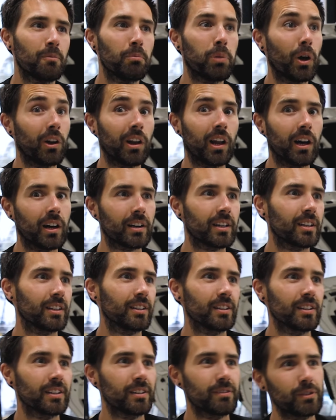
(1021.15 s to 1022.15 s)
pot luck
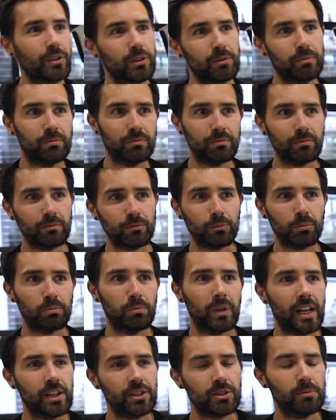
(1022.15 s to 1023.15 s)
if your
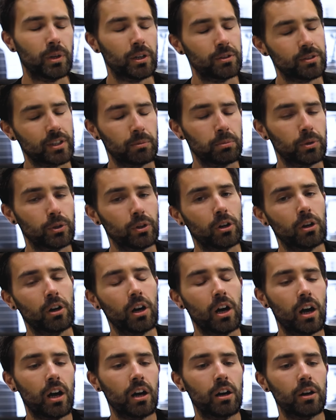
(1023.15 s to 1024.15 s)
engine blows up or not.
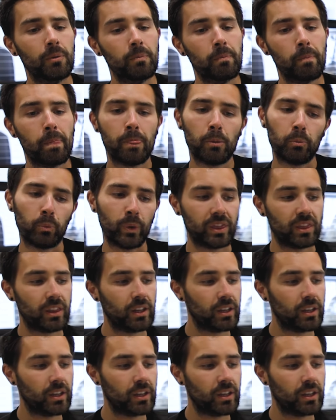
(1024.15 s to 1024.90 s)
With